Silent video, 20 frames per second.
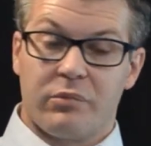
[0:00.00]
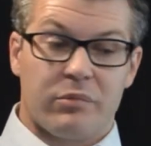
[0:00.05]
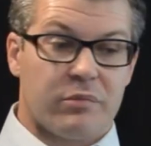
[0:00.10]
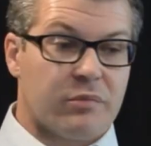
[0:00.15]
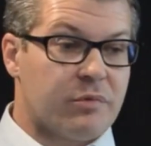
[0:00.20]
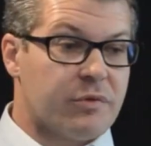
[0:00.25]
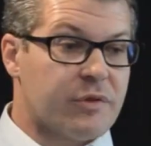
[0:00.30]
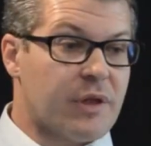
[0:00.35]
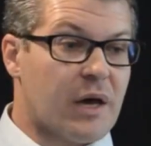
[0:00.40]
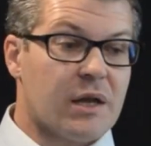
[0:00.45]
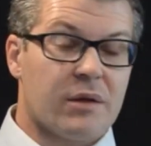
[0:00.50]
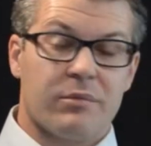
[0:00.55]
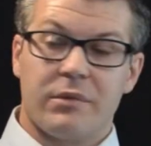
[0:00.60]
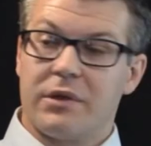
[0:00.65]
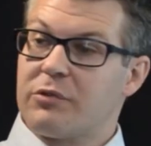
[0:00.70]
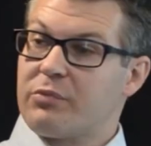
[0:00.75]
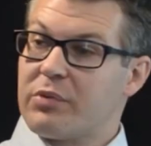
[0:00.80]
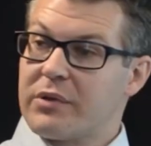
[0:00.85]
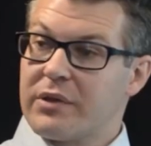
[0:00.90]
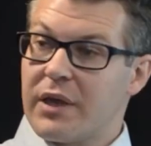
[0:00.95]
Sodomy
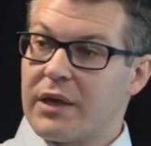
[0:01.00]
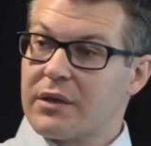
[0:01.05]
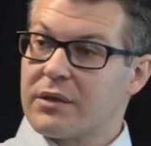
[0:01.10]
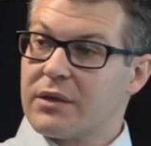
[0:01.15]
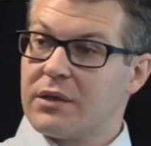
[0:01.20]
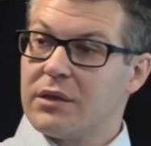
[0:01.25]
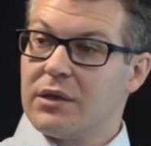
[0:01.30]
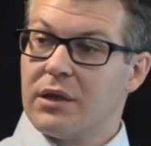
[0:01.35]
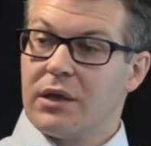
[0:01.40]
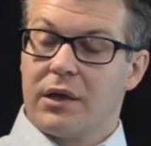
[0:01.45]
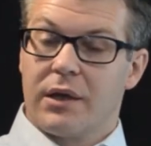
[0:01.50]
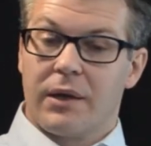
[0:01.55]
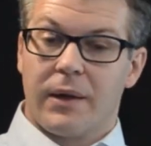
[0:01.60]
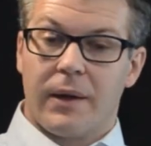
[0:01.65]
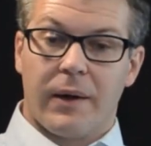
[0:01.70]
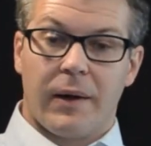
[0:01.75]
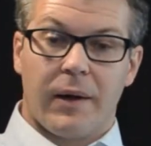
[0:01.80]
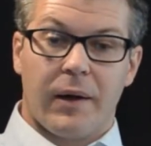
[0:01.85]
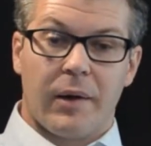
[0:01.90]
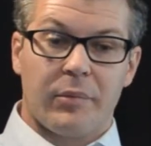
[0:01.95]
is protected.
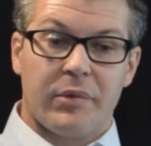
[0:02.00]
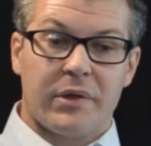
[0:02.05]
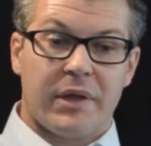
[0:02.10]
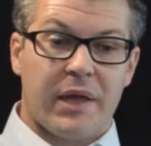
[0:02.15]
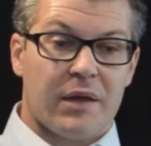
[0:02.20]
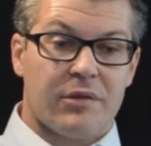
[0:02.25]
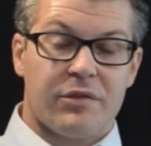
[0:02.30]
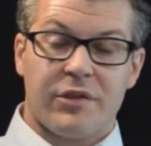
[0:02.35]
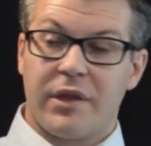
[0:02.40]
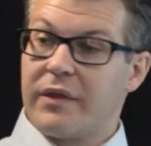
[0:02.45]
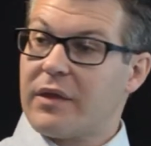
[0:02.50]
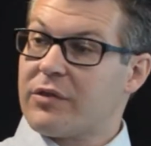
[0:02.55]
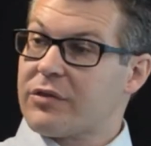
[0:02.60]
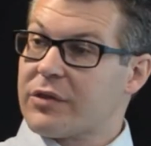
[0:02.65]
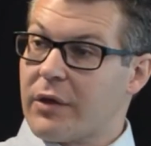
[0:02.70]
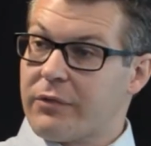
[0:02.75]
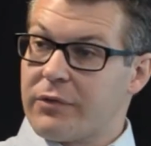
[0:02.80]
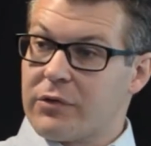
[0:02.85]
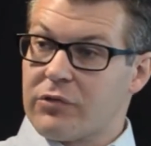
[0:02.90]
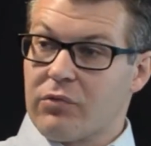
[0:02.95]
You can't say that
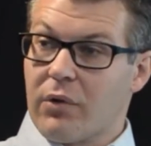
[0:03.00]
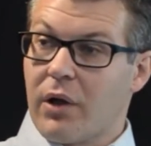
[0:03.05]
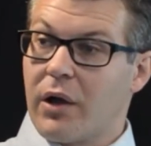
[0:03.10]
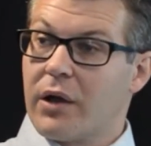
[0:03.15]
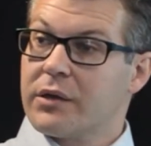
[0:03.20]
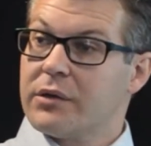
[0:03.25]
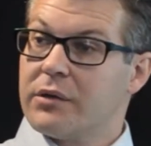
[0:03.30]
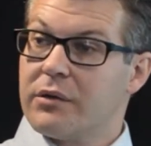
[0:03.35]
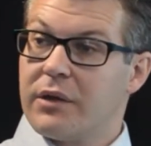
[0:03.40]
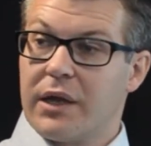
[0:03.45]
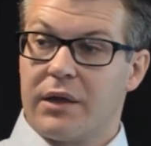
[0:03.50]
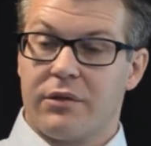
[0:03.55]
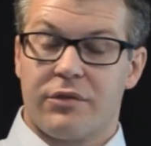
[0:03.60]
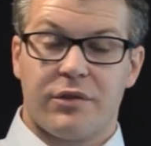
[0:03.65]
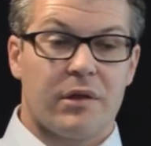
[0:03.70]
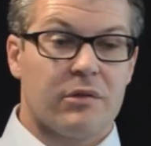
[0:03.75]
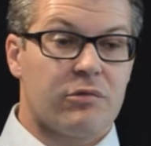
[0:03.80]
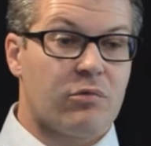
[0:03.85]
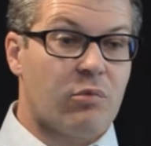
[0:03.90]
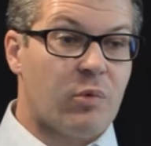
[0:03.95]
stuff is wrong. You can't
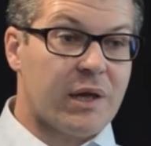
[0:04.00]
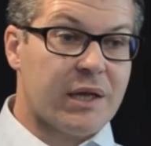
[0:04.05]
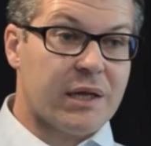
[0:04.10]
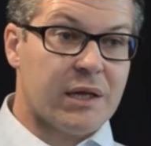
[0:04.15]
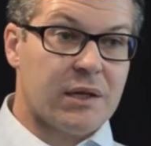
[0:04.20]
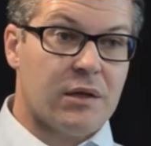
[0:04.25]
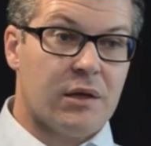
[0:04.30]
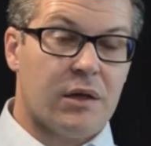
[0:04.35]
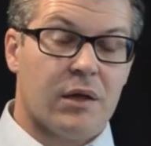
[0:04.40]
say it's wicked.